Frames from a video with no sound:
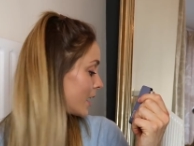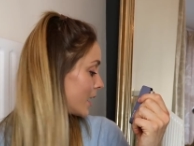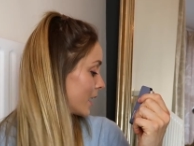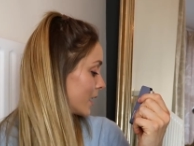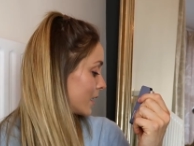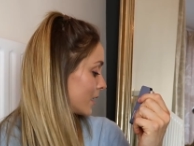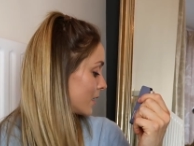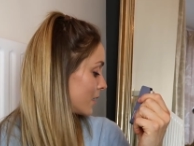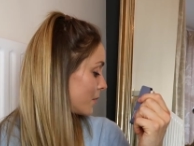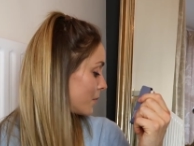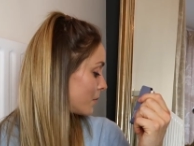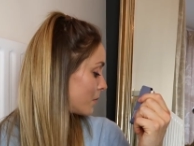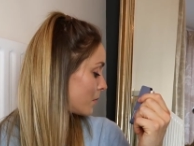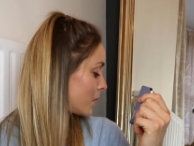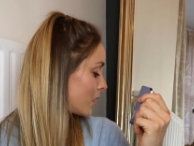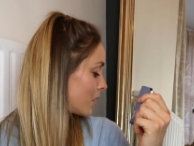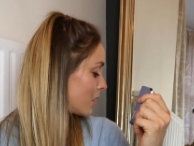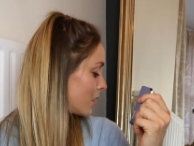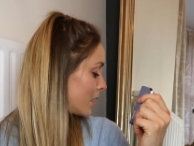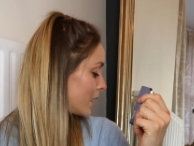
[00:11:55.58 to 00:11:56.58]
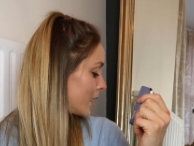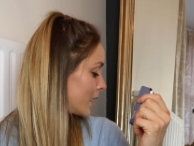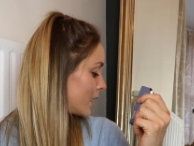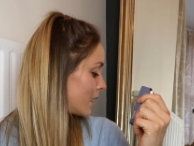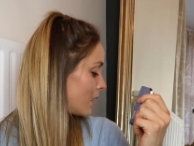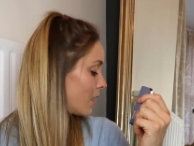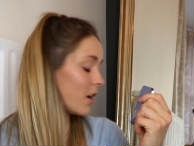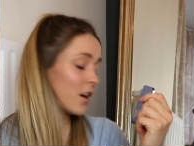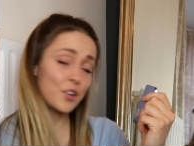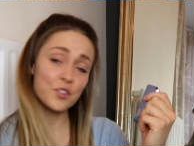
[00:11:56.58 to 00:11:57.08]
in
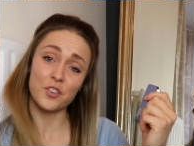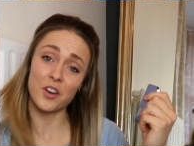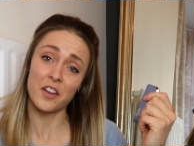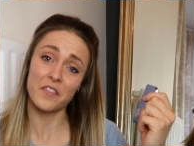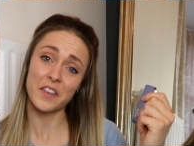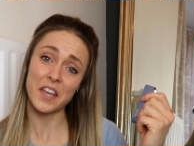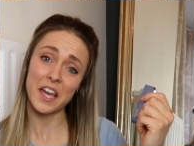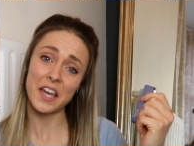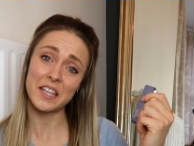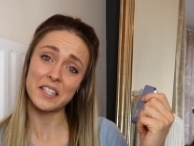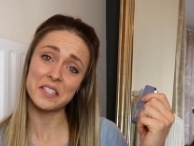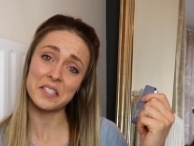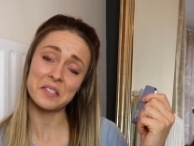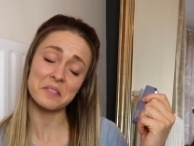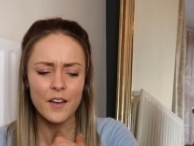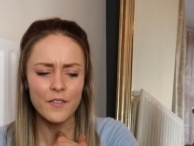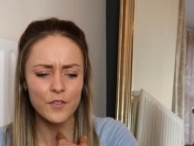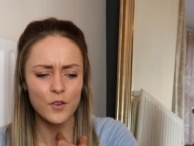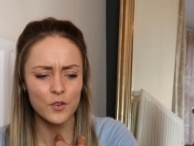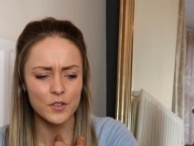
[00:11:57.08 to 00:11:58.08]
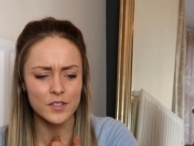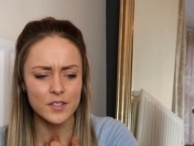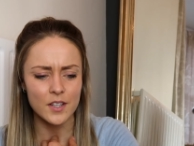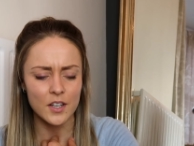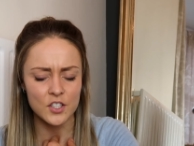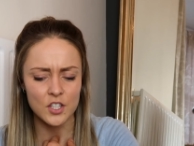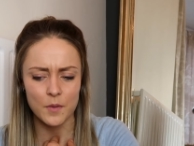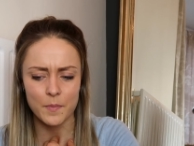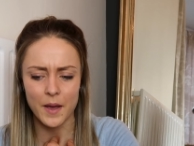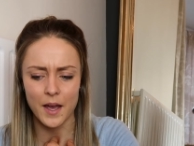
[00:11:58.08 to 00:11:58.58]
my hard drive case. I've got
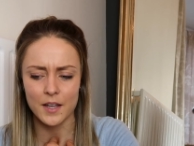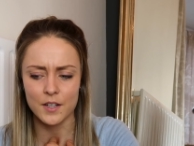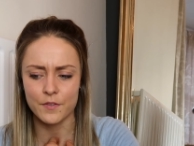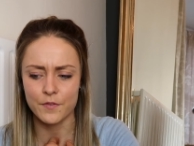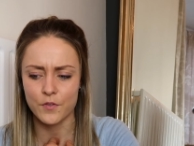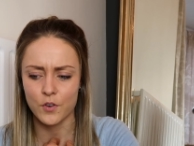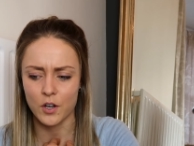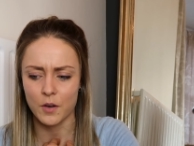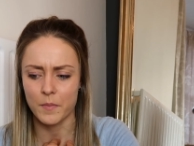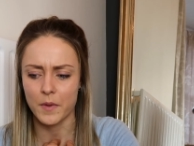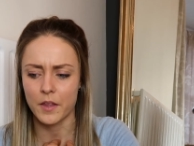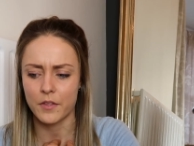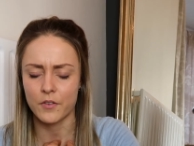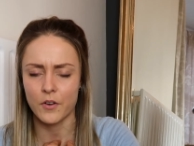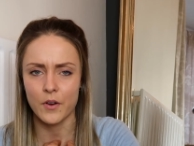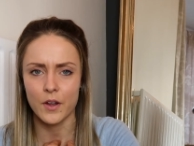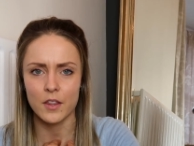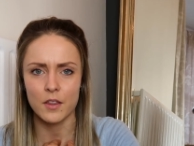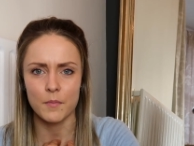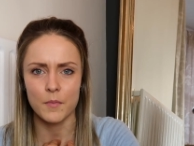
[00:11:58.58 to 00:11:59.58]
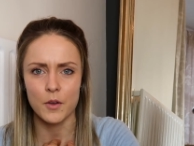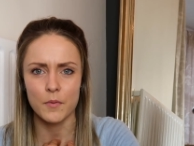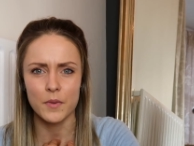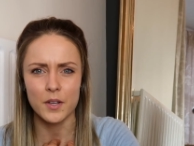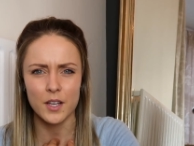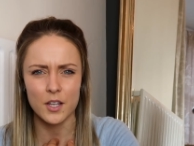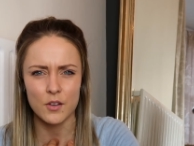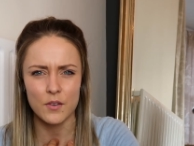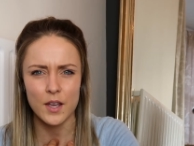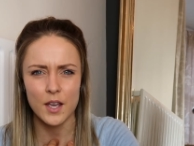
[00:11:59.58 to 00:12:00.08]
such a bad frog in my throat at the
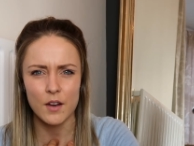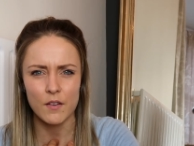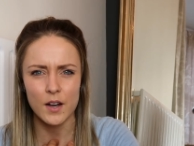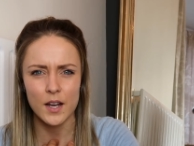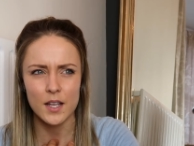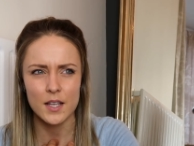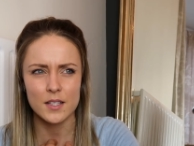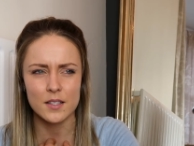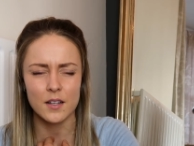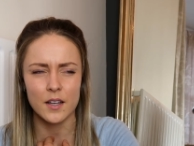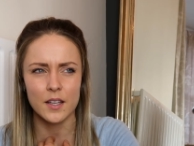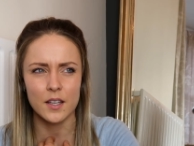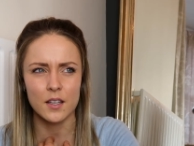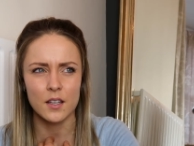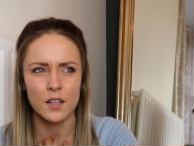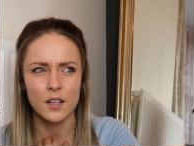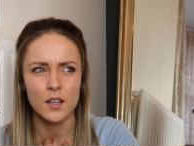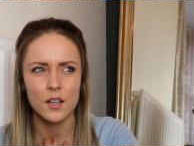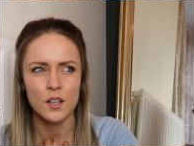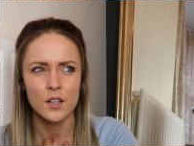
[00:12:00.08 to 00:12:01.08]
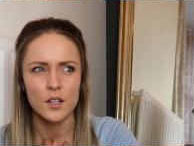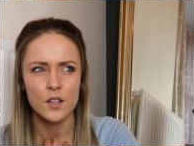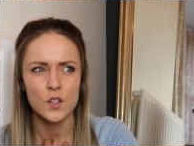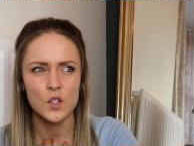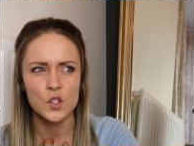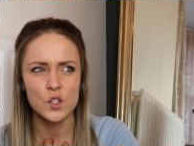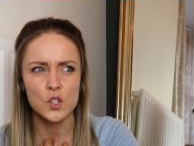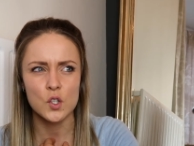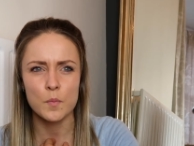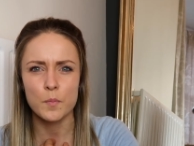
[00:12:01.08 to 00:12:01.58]
moment. Can you hear it? It's like
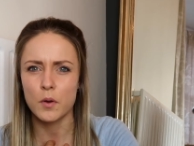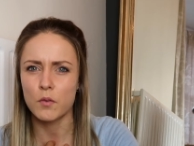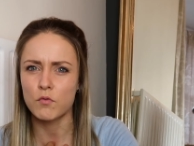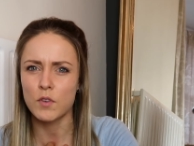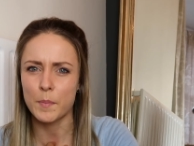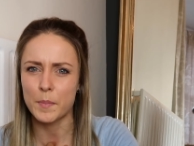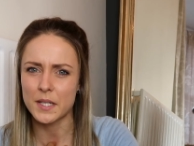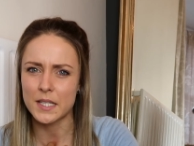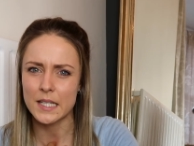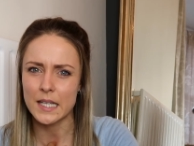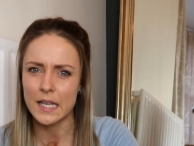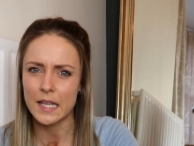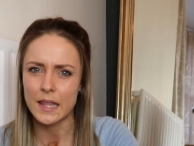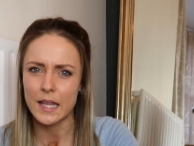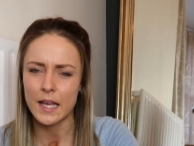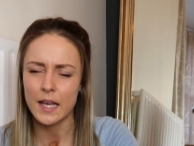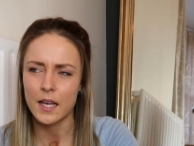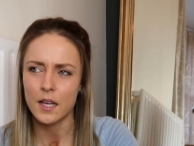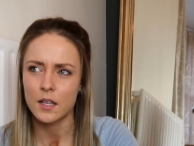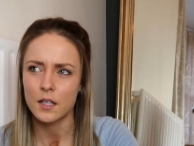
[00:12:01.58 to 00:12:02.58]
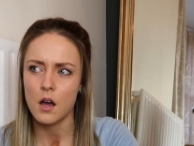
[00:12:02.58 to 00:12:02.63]
super ribbity in there.